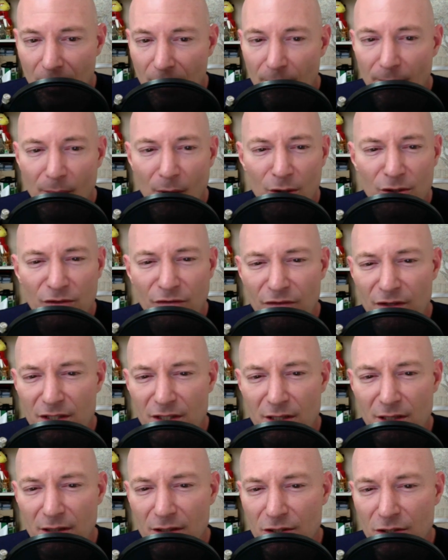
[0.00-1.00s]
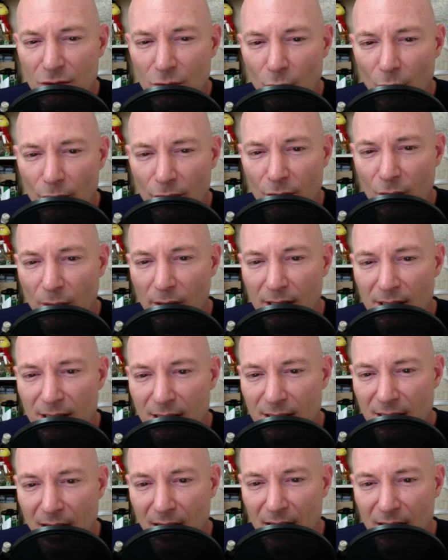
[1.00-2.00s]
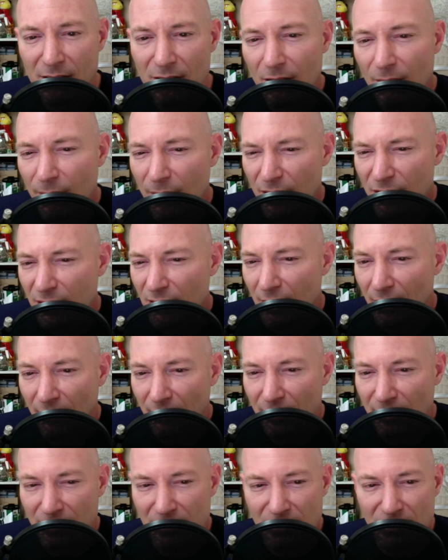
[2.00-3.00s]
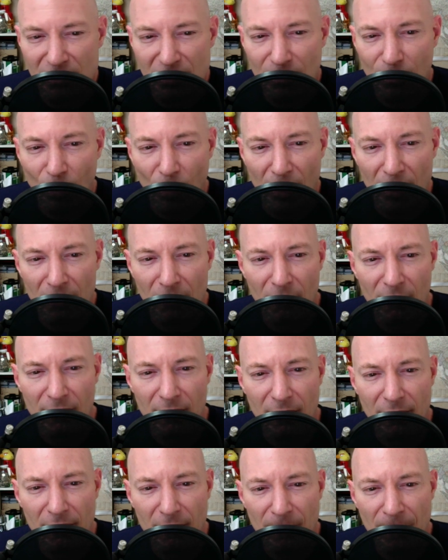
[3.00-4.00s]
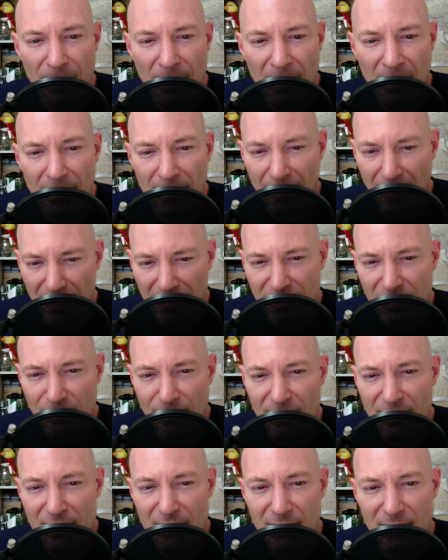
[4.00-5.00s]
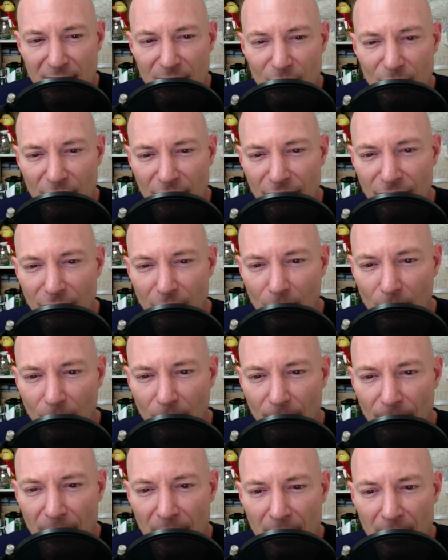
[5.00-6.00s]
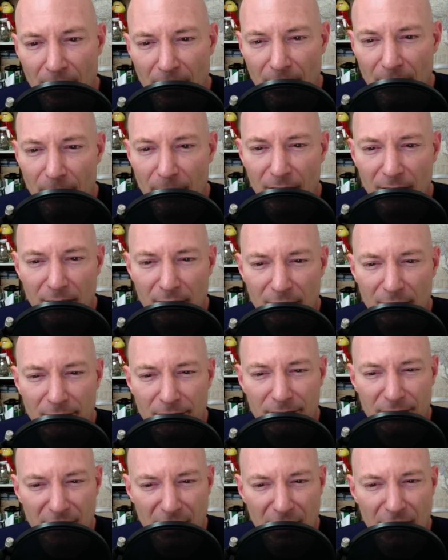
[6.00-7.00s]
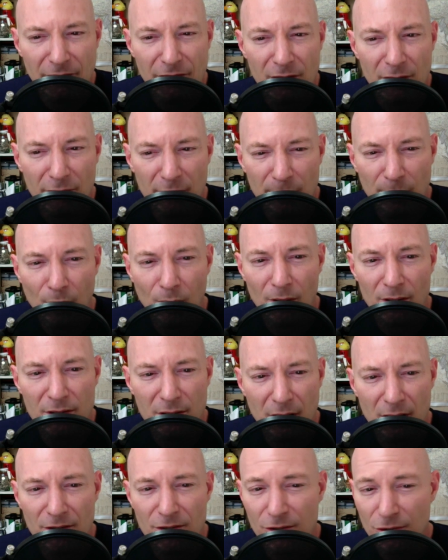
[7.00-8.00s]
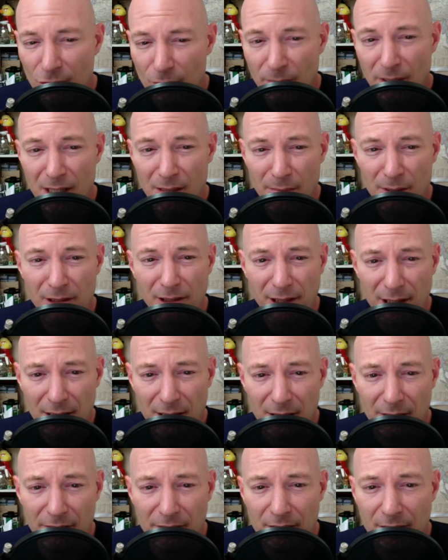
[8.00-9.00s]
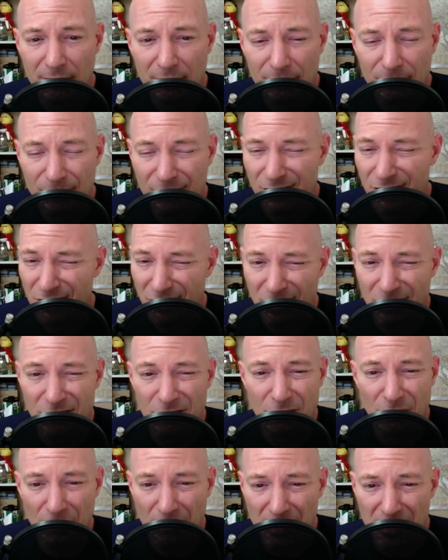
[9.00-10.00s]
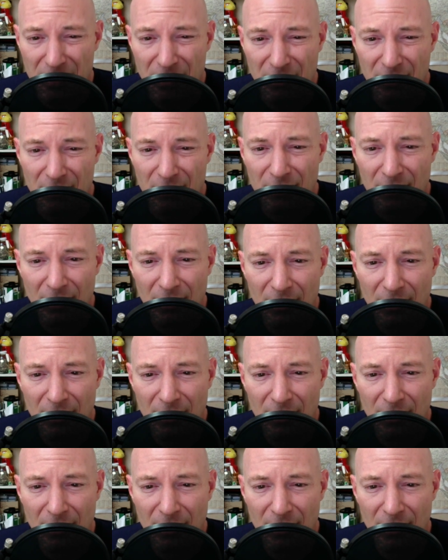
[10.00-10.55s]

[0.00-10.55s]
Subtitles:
Most visitors North Korea detains are missionaries in some way or another, as can be seen with Full. Miller, if the reports are to be believed, was just crazy.